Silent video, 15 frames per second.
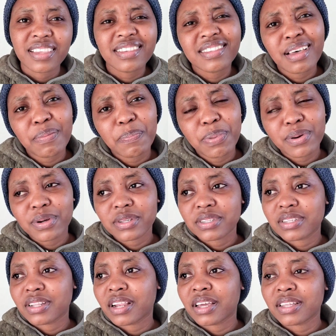the support,
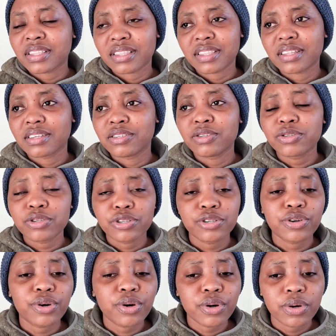like you
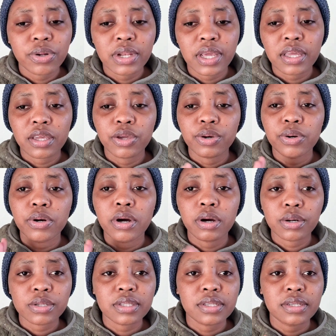show like your
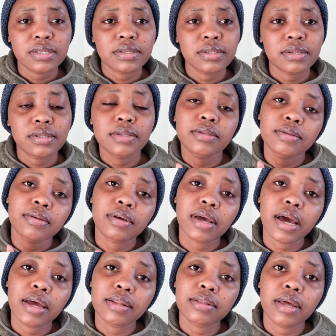host
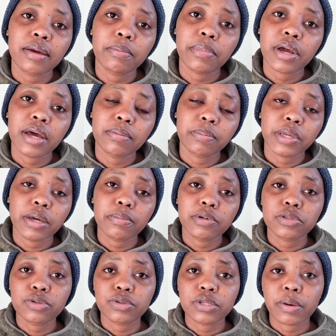can be
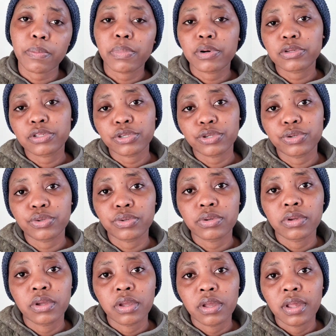able to support you.
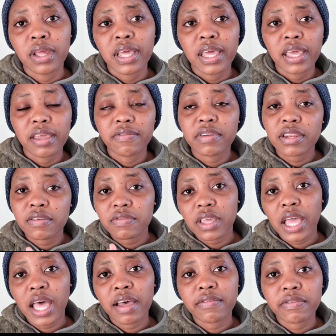Even if
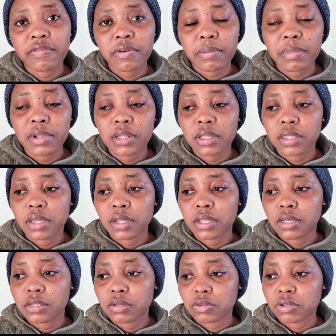they have a family, they
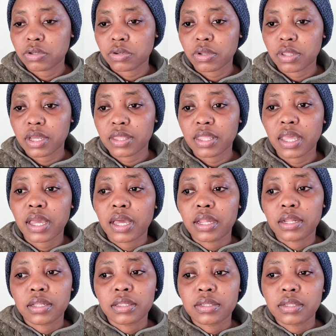need to show that they
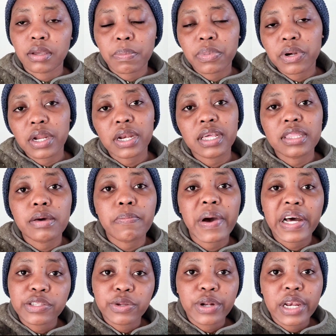can support another
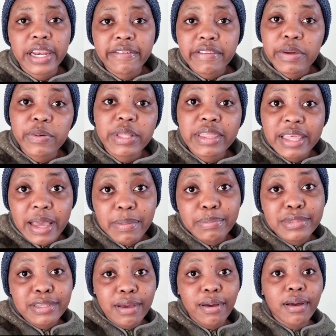person living with
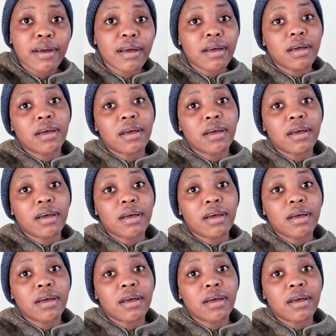them. So